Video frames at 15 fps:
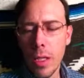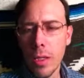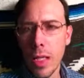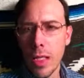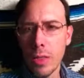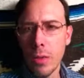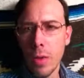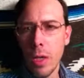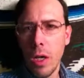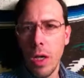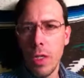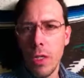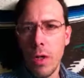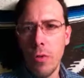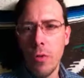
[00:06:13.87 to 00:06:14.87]
that's really all
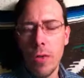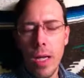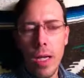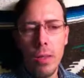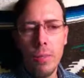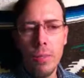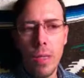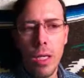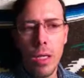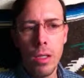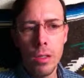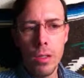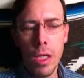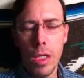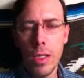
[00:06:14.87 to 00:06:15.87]
i know for now
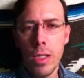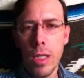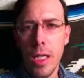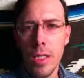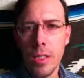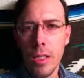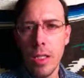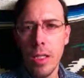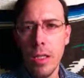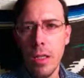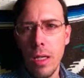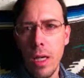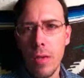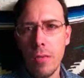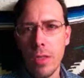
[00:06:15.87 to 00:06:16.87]
i'll talk to you guys later
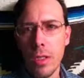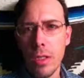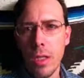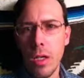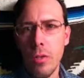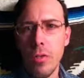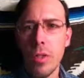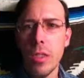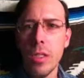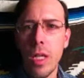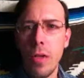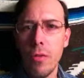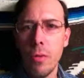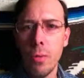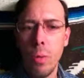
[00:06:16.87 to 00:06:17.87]
have yourself a
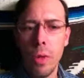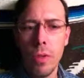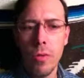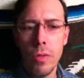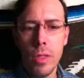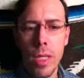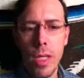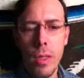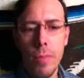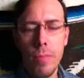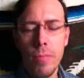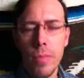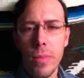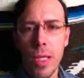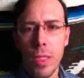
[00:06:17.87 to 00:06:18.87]
safe and wonderful day
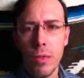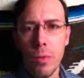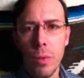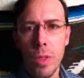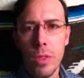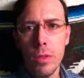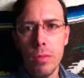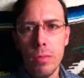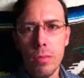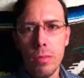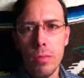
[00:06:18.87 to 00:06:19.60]
thanks for watching